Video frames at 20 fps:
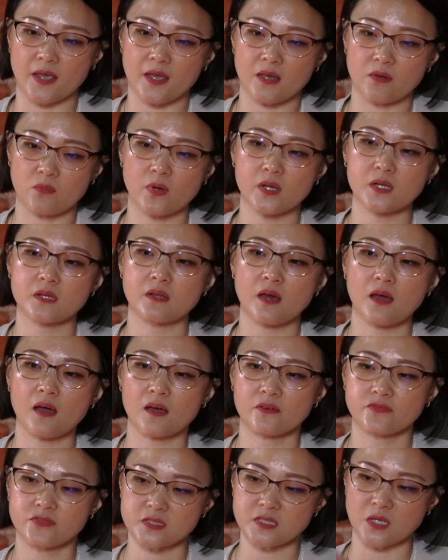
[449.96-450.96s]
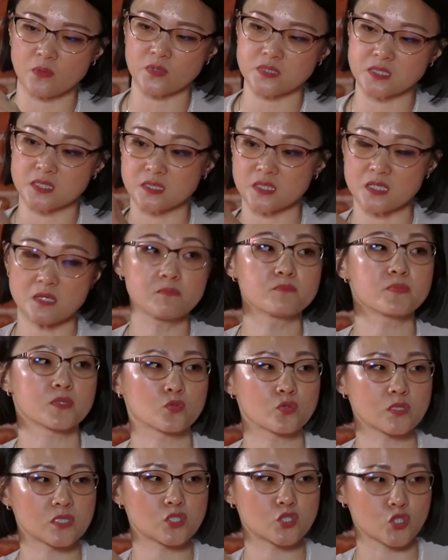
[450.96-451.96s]
and one and a half years I was in an
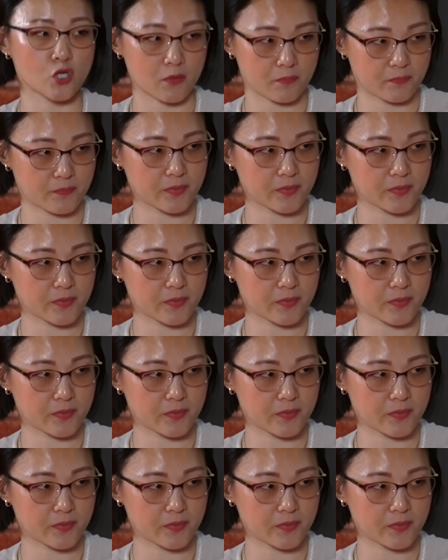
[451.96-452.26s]
in-between job.